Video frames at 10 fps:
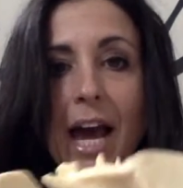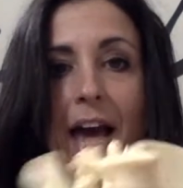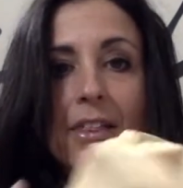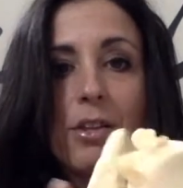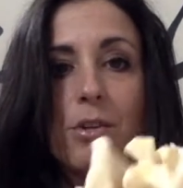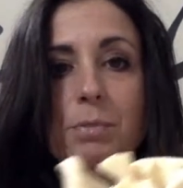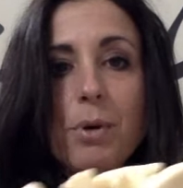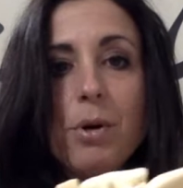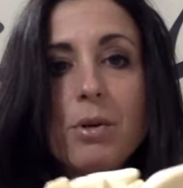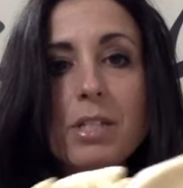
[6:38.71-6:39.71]
and then those
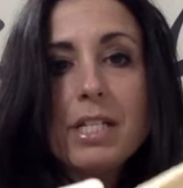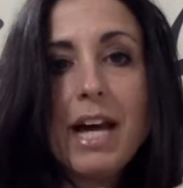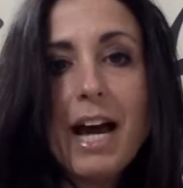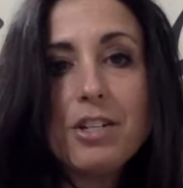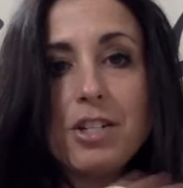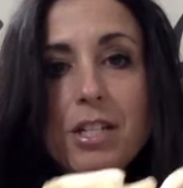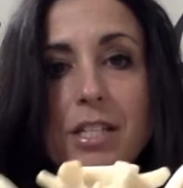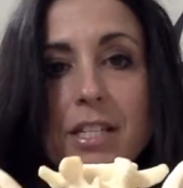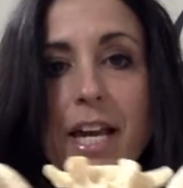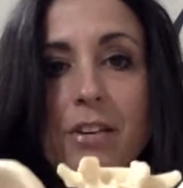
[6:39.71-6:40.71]
bones attach to the
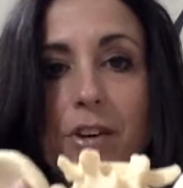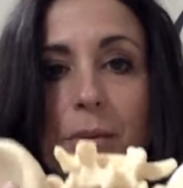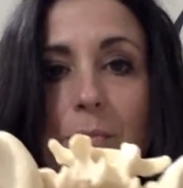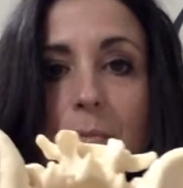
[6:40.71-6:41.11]
sacrum,